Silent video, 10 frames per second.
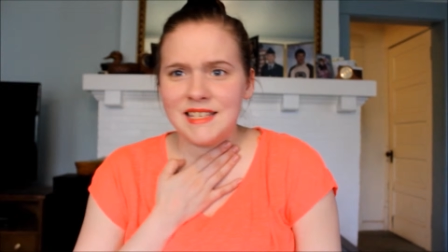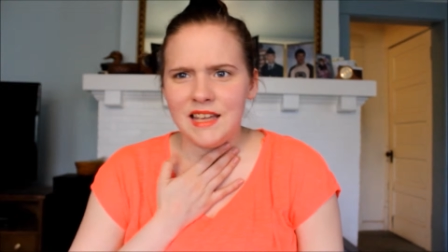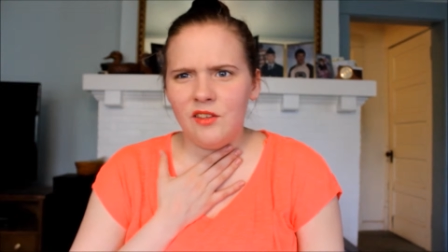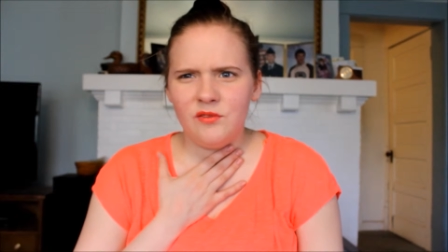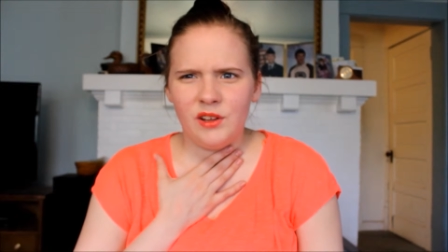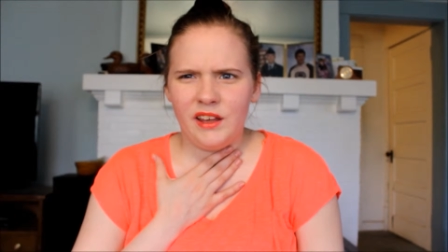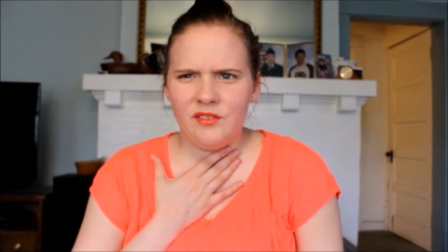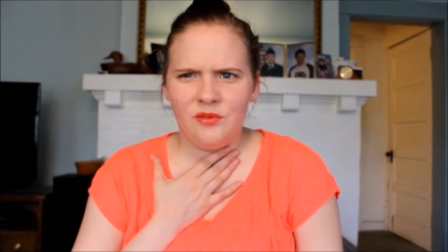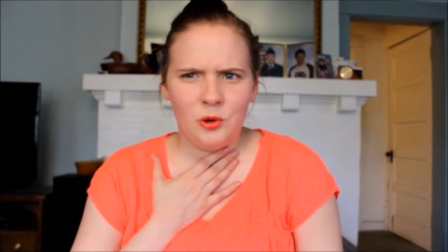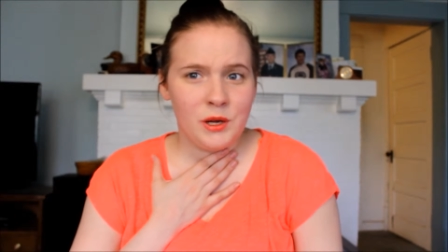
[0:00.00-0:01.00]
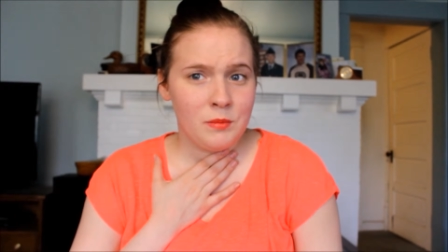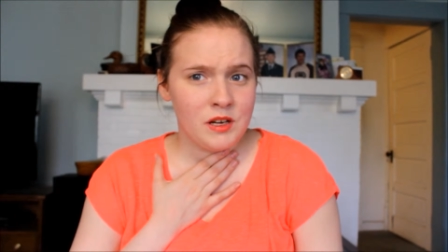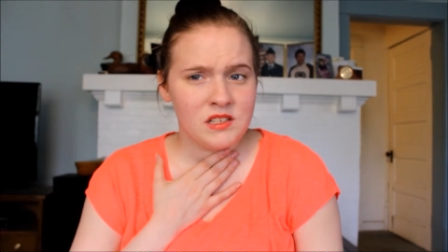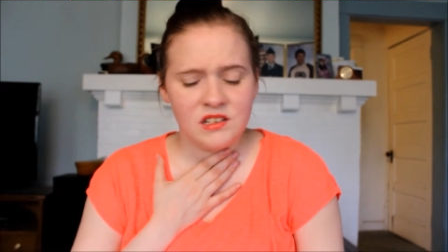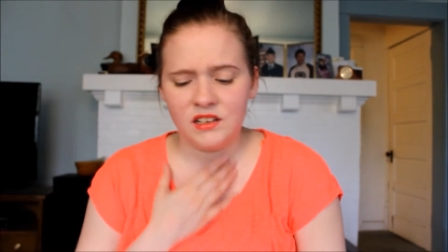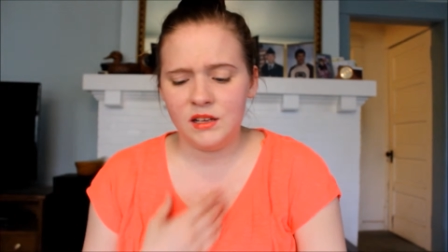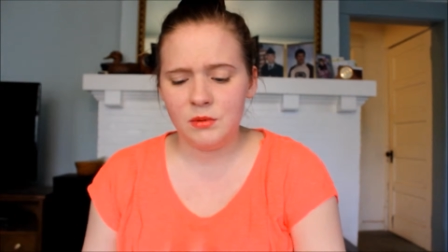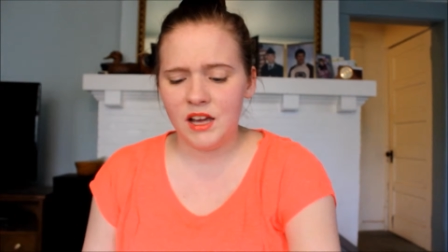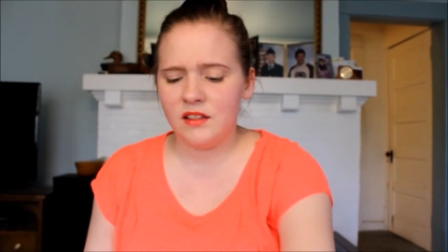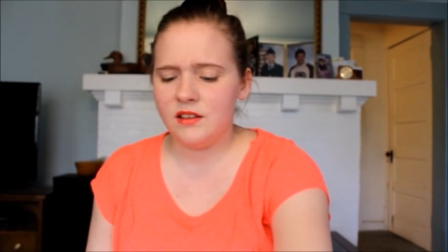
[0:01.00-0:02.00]
sell them for like 40 bucks on
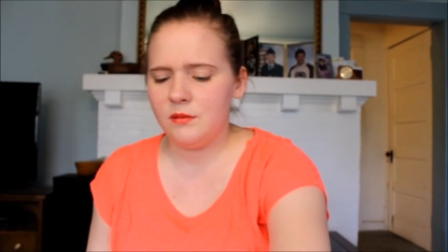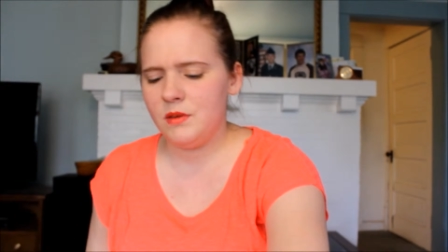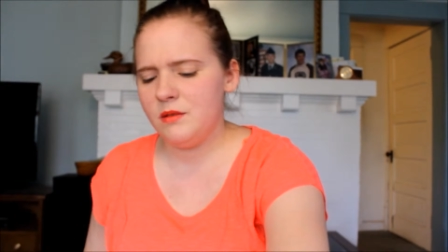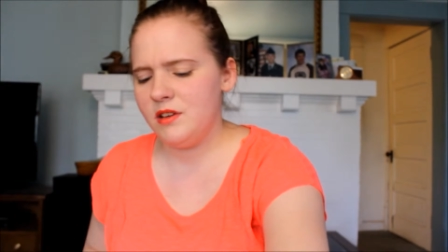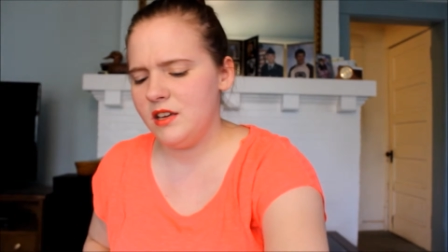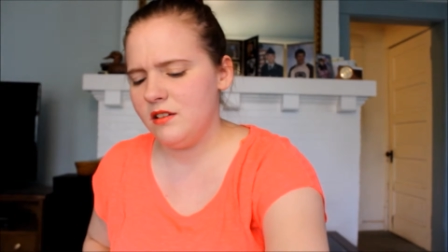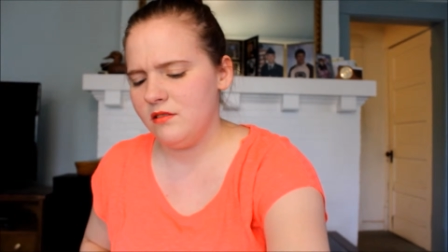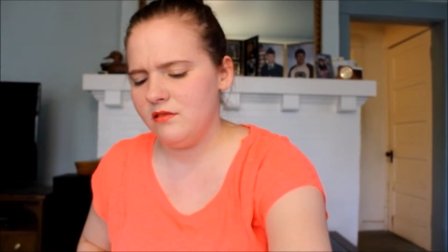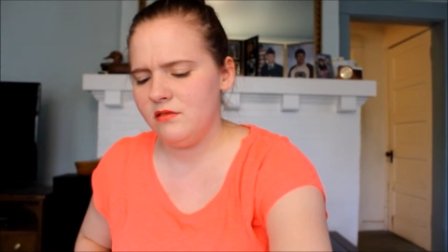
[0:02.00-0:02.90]
eBay I think maybe